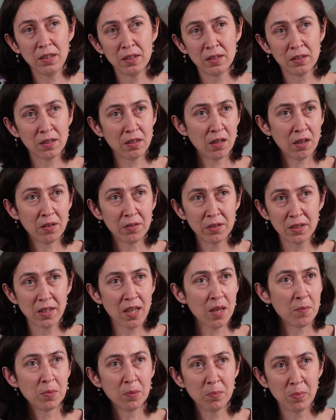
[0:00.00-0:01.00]
and the current
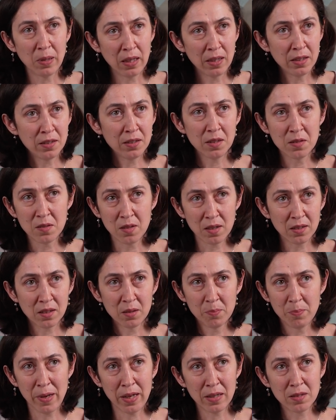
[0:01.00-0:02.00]
capabilities and
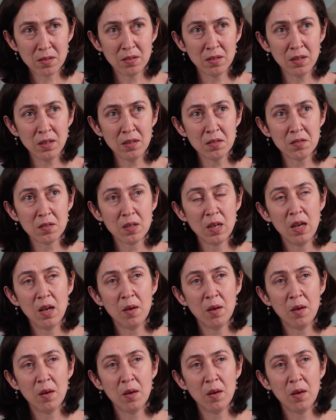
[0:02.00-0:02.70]
capacities,